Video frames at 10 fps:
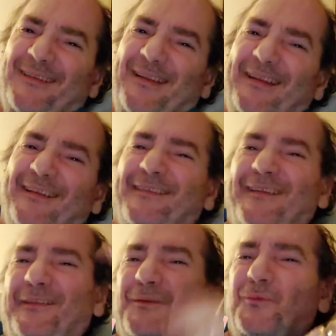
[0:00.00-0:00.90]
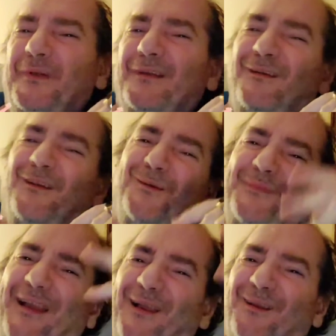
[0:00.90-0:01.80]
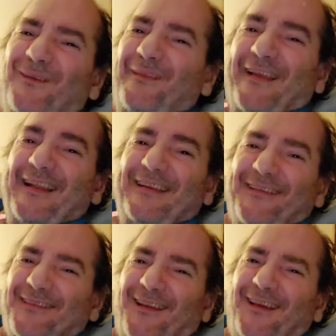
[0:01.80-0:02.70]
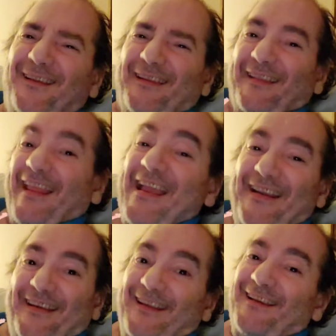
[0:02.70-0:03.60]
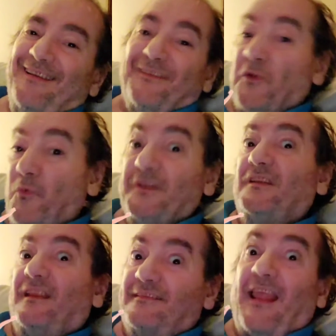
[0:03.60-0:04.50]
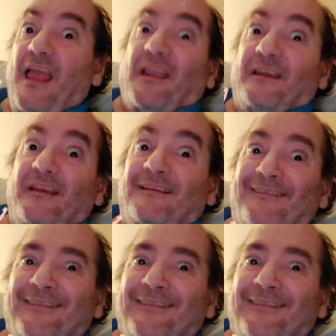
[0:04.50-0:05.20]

Did he see the wheel come down? Then he saw it landed. The wheel has landed.